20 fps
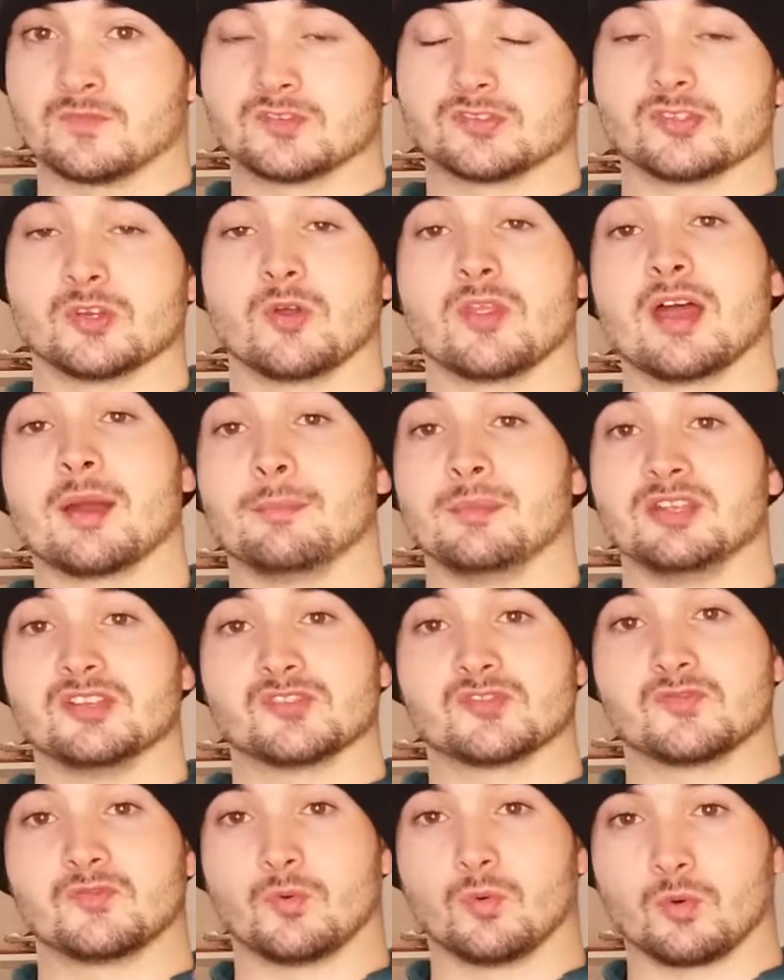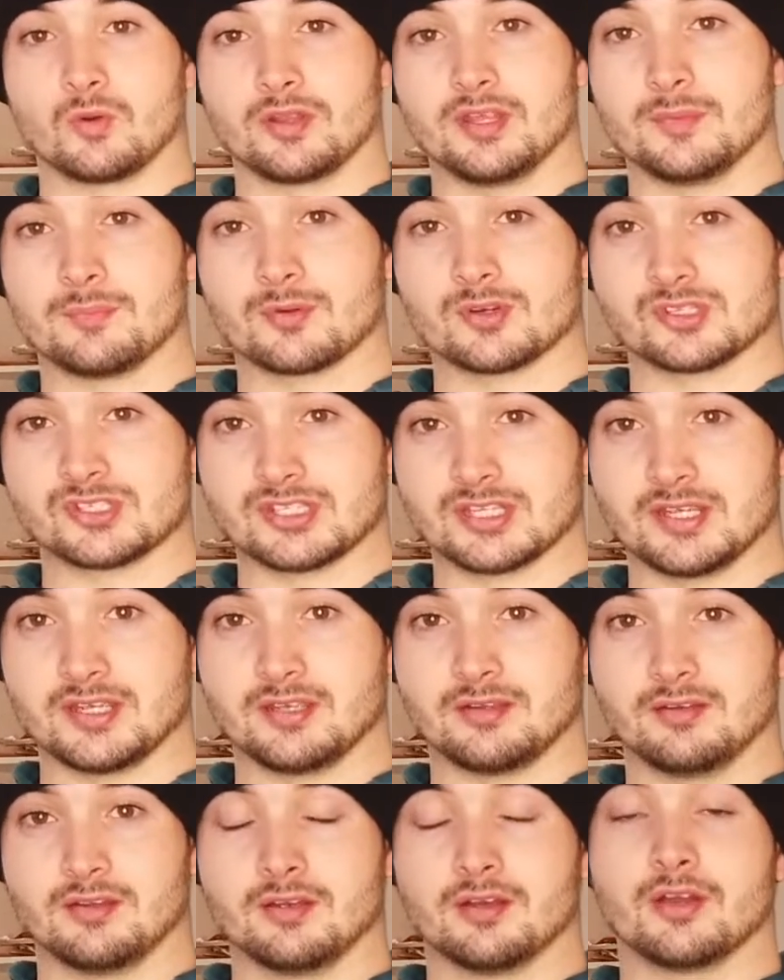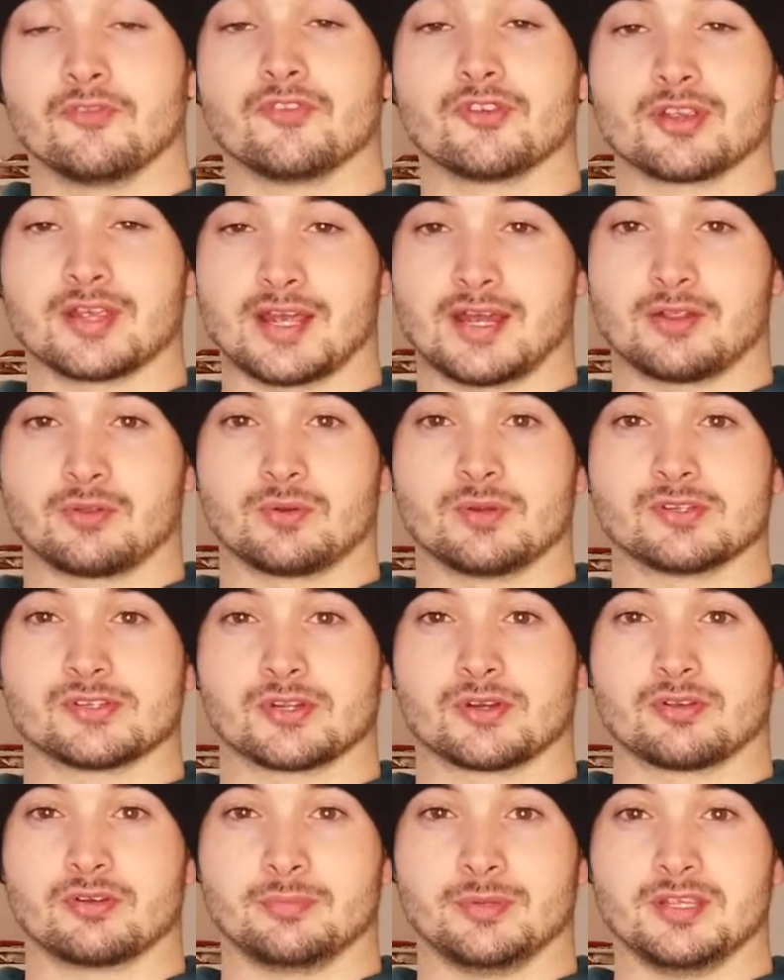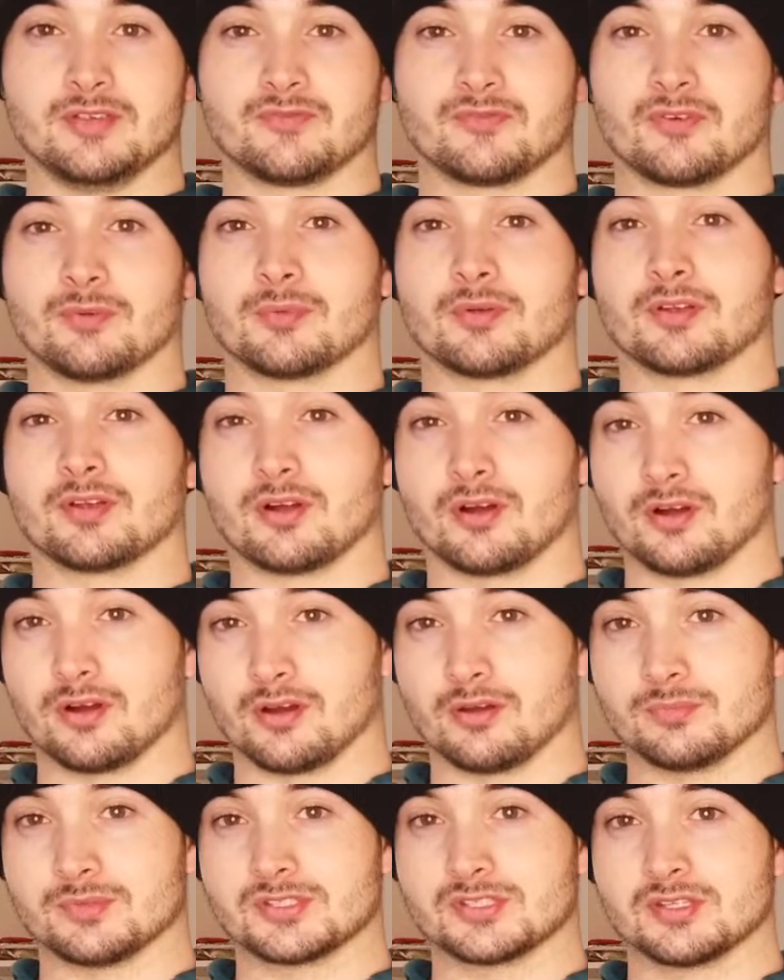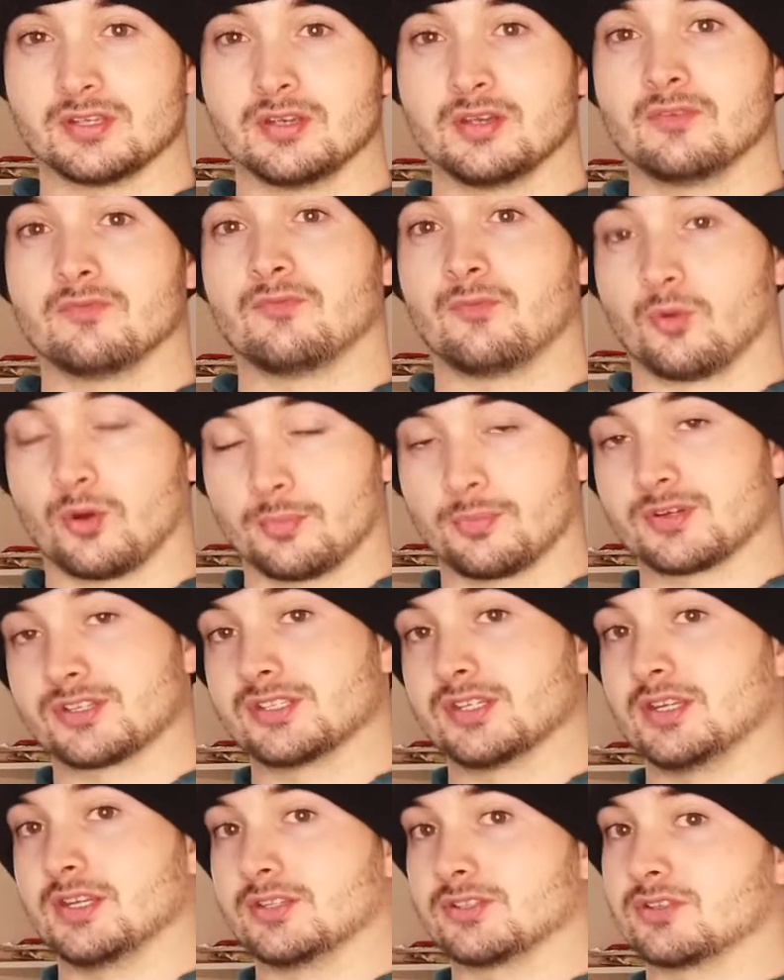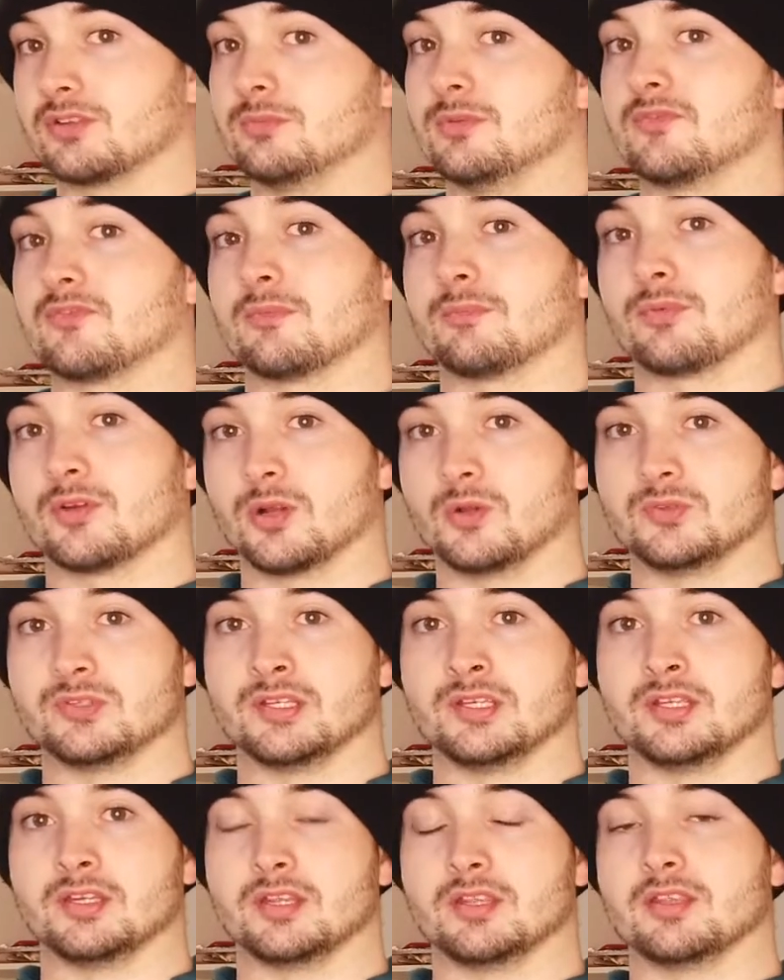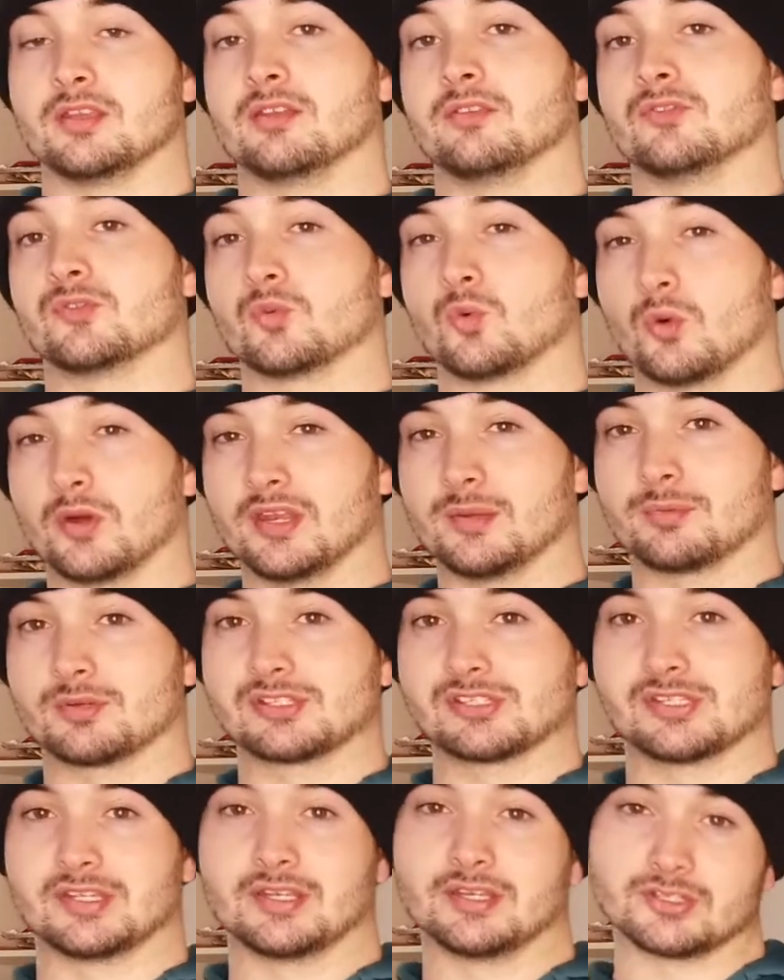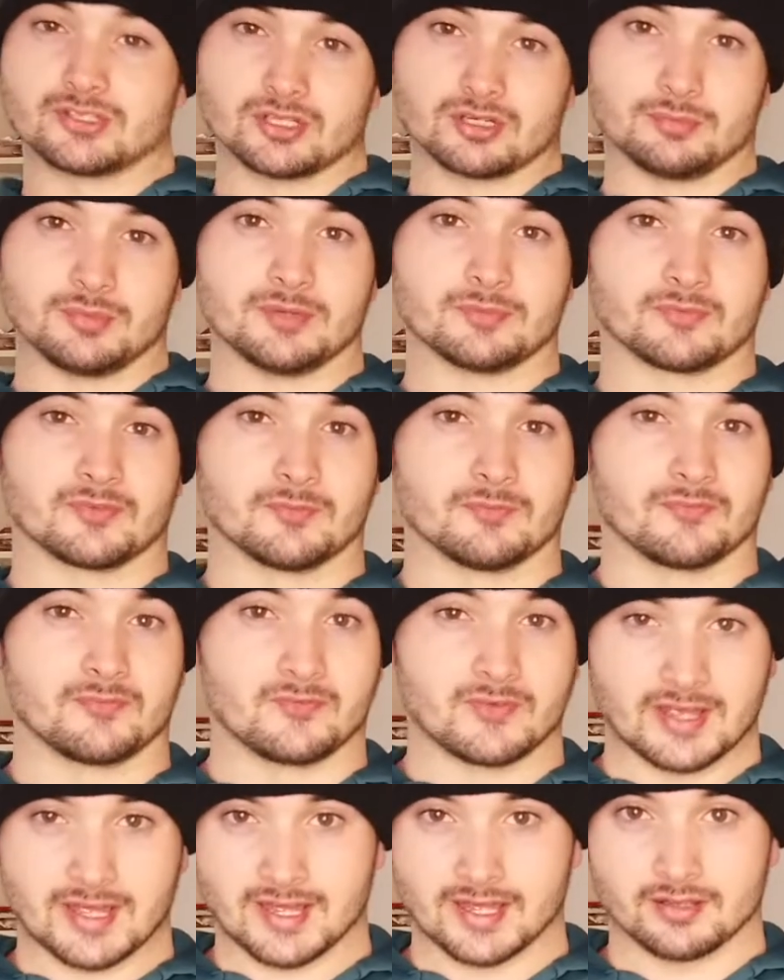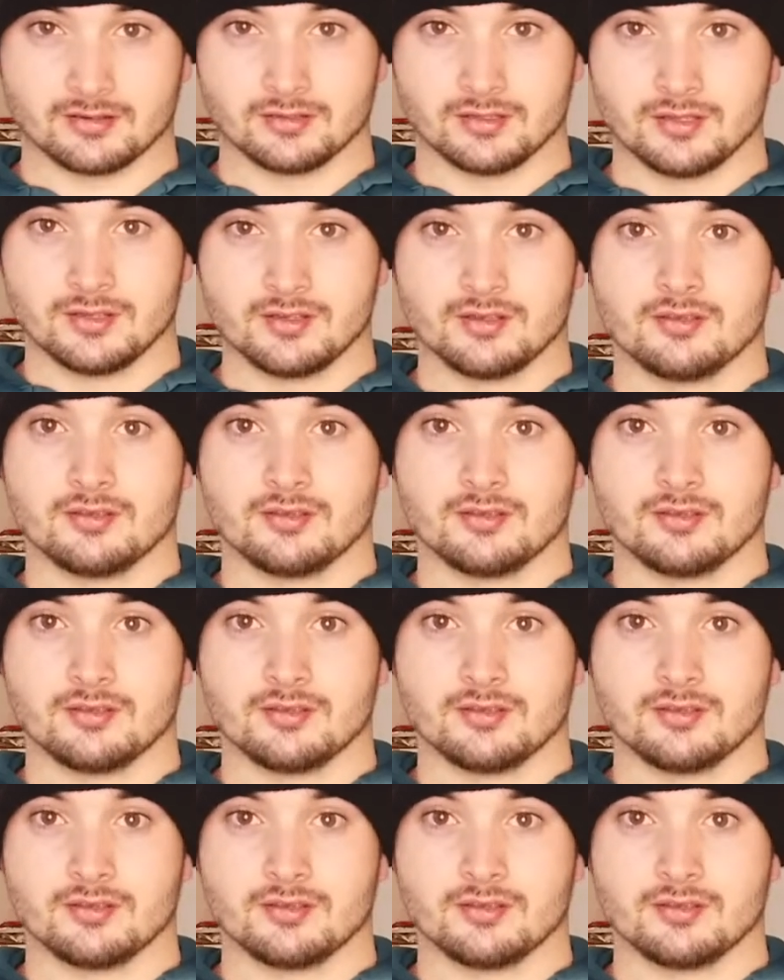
So that means 40% of your calories are going to be from carbs, 40% is going to be from protein, and then 20% is going to be from fat.